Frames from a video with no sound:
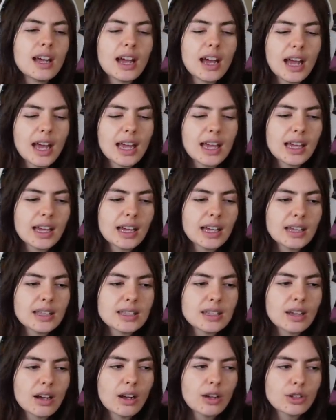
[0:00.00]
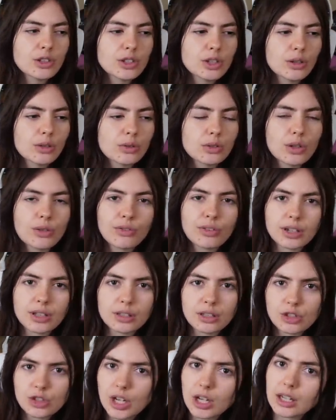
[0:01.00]
And also don't forget
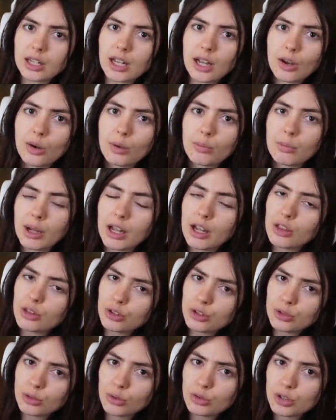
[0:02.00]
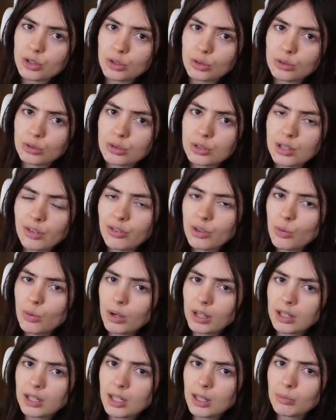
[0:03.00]
to check out my other socials. If you
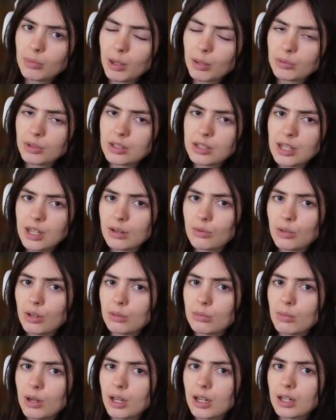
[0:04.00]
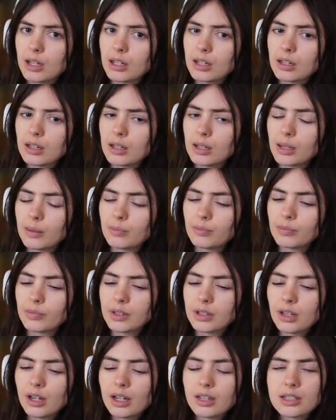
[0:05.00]
want to keep up to date with my
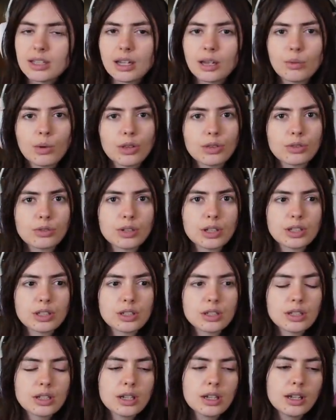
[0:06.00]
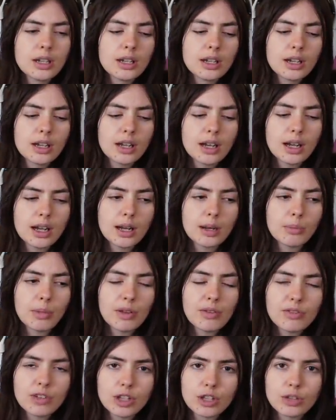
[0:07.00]
content, whether it's
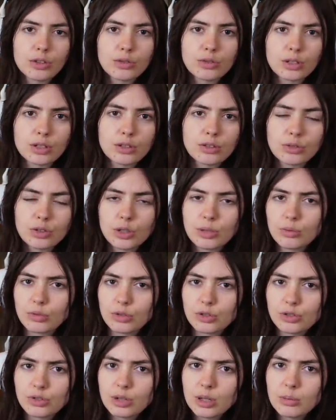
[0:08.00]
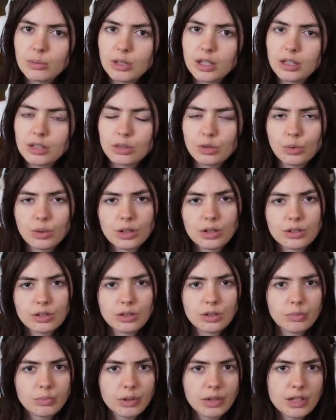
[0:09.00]
my videos on YouTube or streaming, Twitter's a
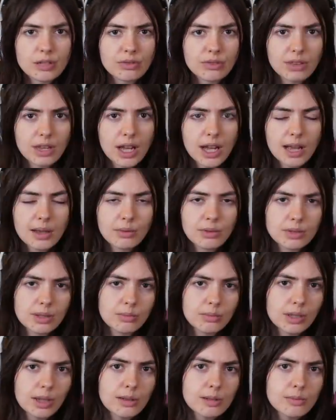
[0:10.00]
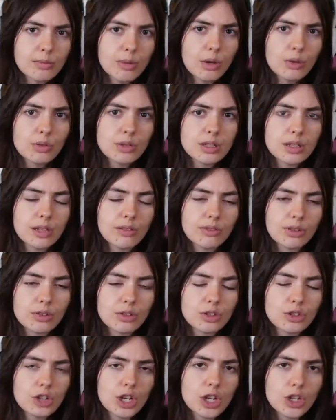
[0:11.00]
good place for that. I will sometimes post if there's
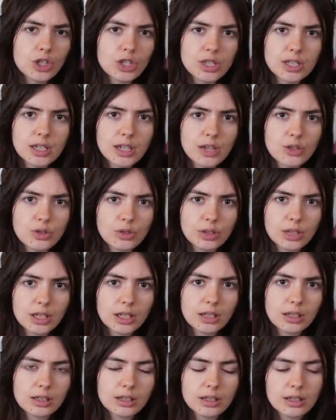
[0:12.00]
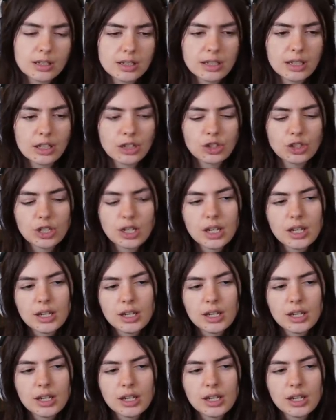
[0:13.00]
a change in scheduling and such.